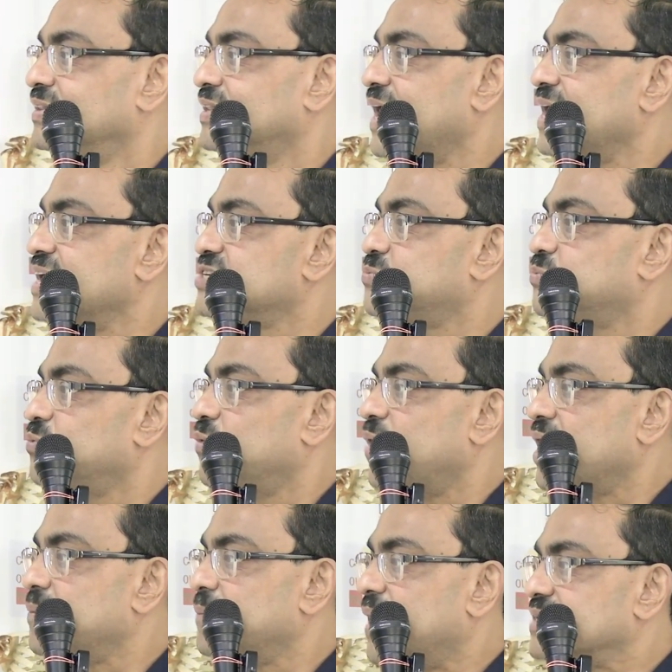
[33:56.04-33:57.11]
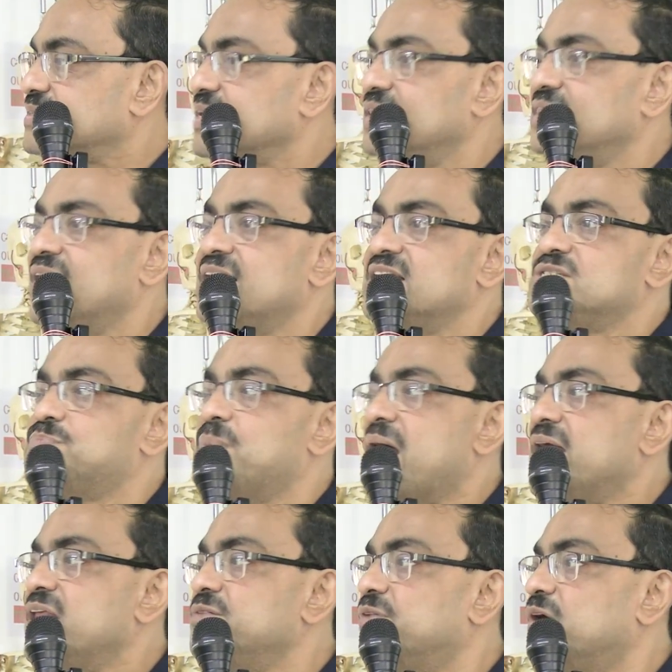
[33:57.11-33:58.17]
There is one muscle, that is
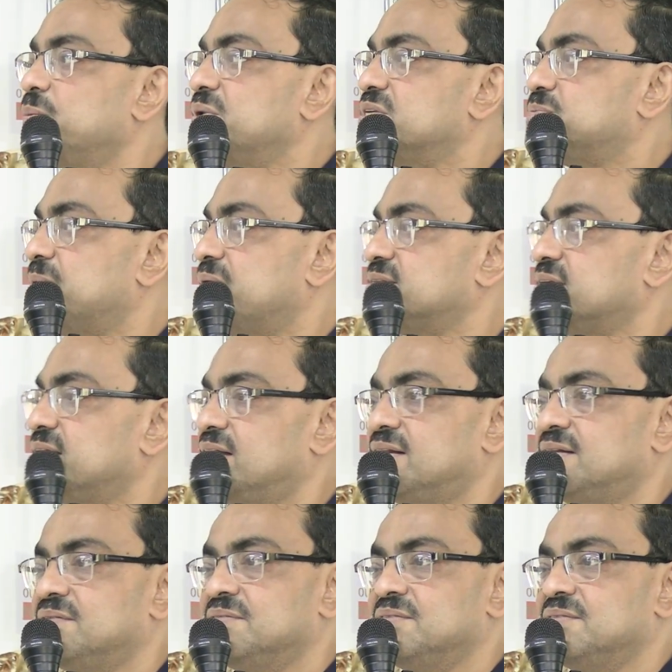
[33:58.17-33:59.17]
piriformis muscle.